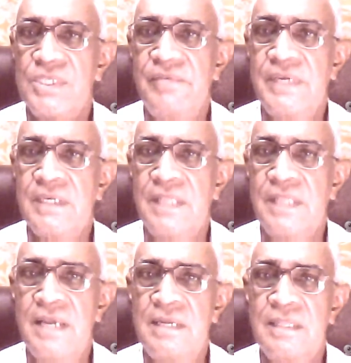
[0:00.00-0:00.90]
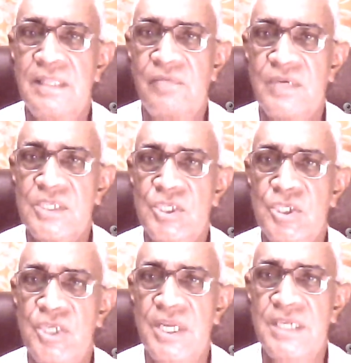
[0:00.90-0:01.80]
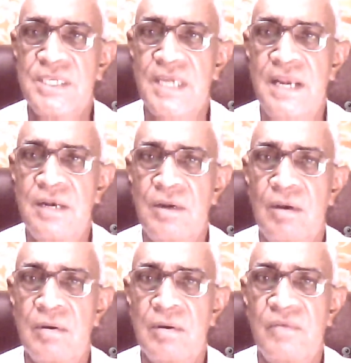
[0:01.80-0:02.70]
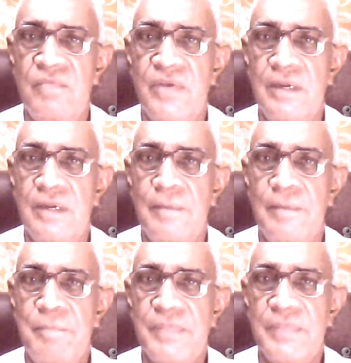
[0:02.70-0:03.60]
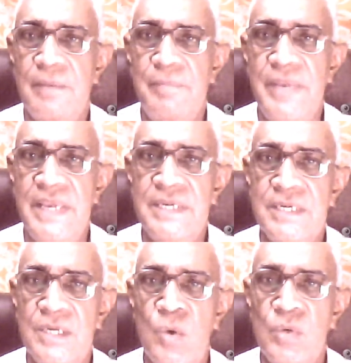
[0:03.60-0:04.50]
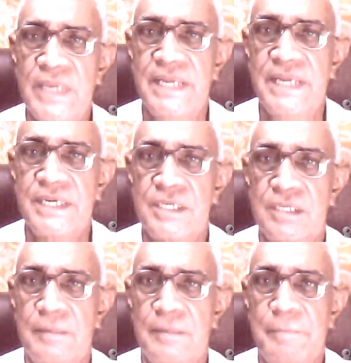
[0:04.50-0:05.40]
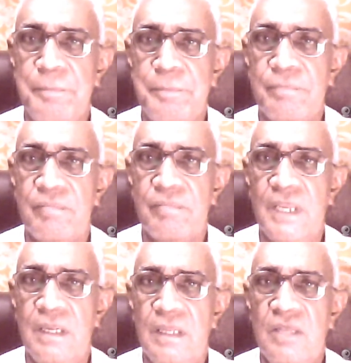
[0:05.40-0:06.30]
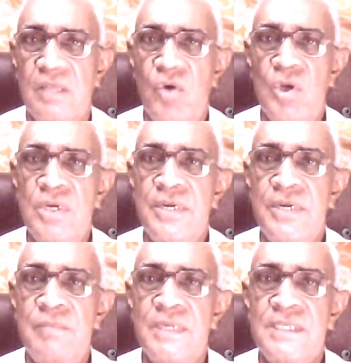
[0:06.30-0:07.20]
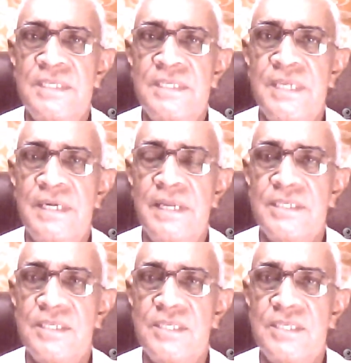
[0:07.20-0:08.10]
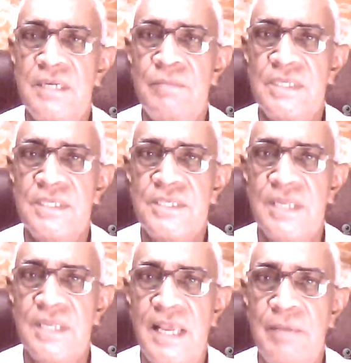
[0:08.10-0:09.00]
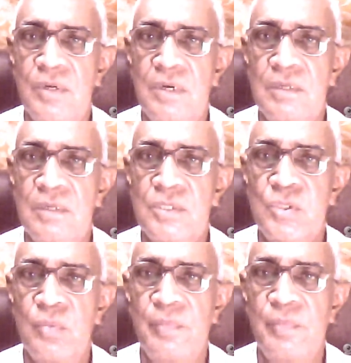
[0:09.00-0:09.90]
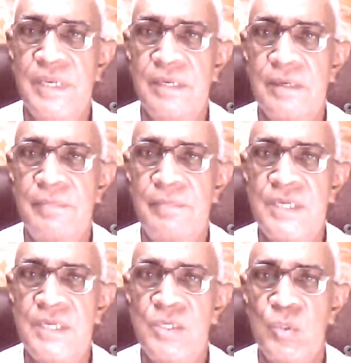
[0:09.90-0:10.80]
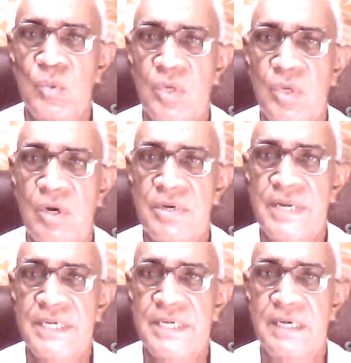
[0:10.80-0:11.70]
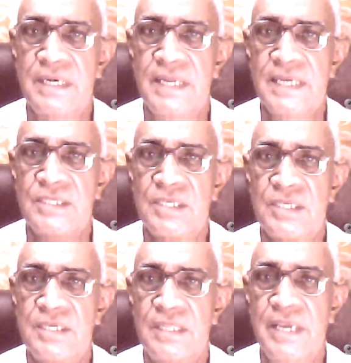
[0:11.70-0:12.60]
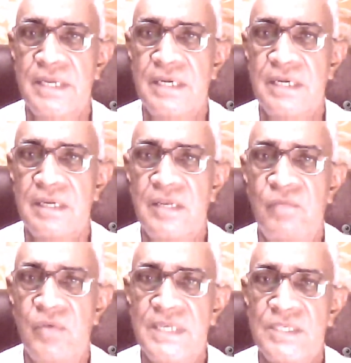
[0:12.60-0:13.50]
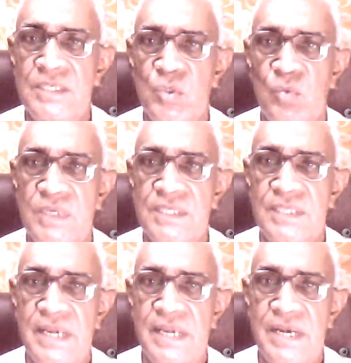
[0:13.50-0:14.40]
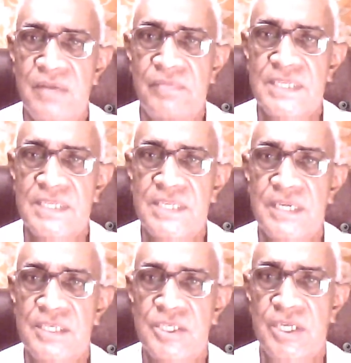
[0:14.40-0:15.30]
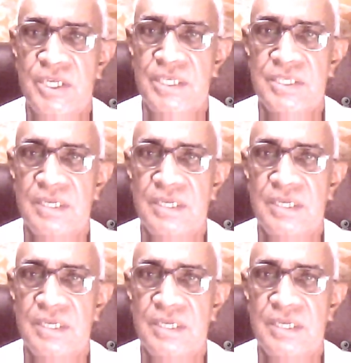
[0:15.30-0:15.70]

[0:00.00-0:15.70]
severe than in the first stage and are of a bearing down character. The voluntary muscles and accessory muscles labor also begin to contract and exert their influence towards the end of the second stage.